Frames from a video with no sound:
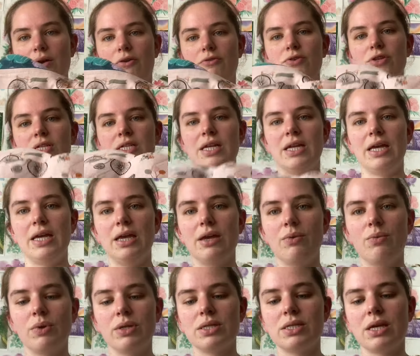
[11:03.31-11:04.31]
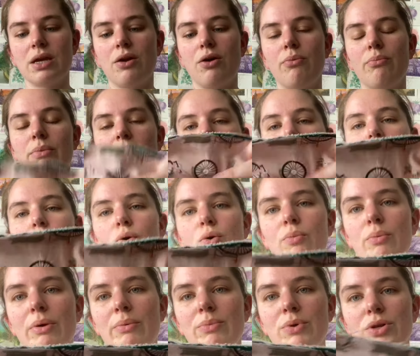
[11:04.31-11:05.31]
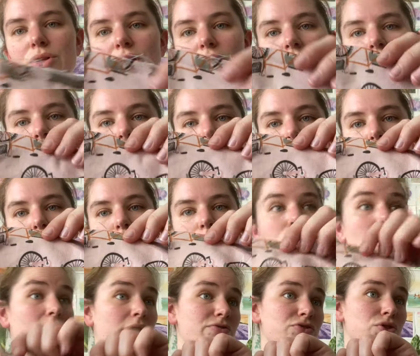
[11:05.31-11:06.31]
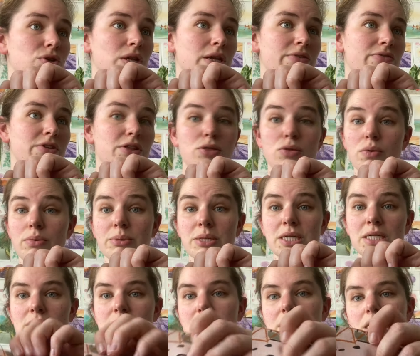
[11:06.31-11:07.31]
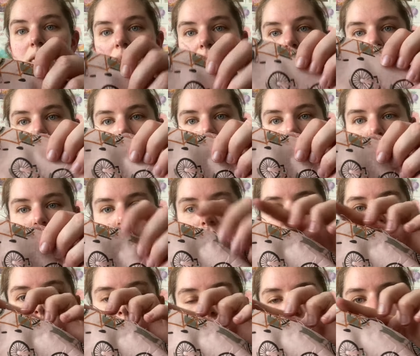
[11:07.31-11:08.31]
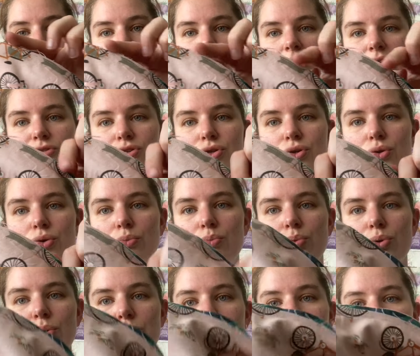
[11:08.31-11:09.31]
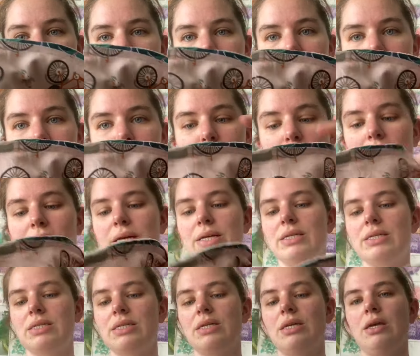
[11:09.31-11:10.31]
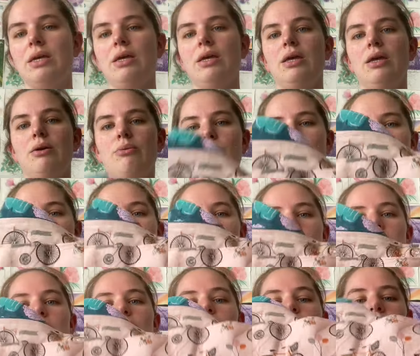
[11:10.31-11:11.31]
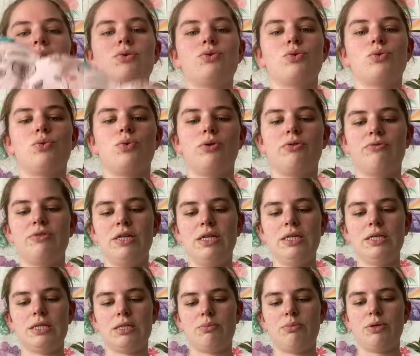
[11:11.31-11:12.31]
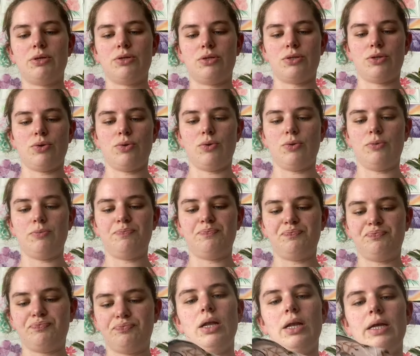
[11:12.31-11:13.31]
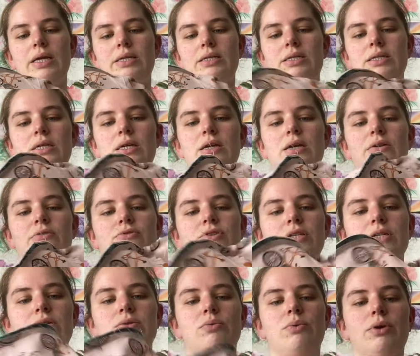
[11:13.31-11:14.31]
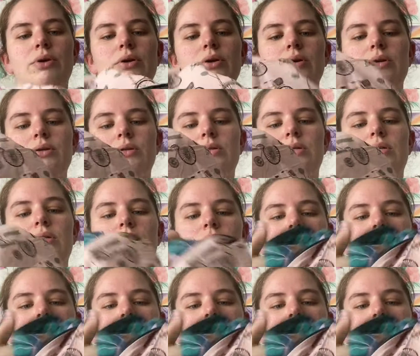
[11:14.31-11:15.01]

Obviously, once I come back home, I'm gonna have to, so I have to leave in 3 minutes. When I come back home, I have to put some bias binding around all of this. But so, let's see if this worked.